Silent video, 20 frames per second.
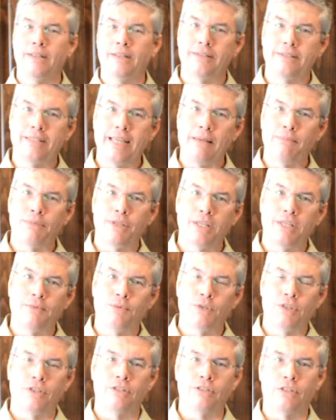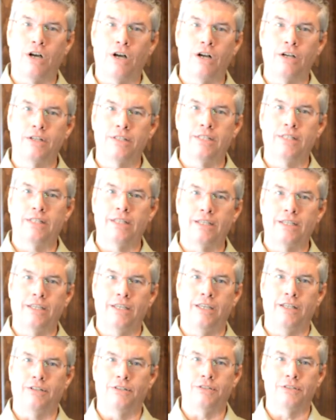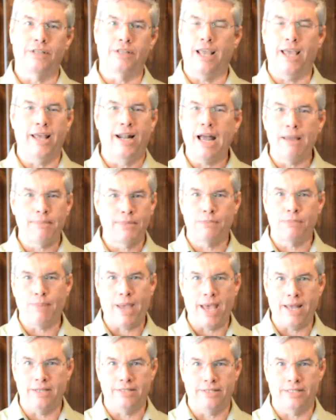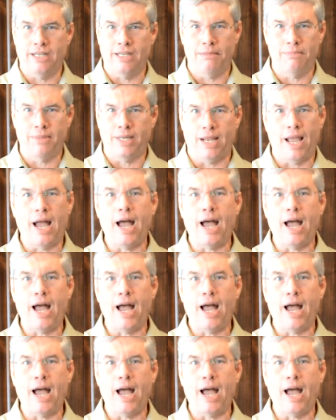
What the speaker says: same thing with the dogs in the kennels. And I'm as bad as anybody.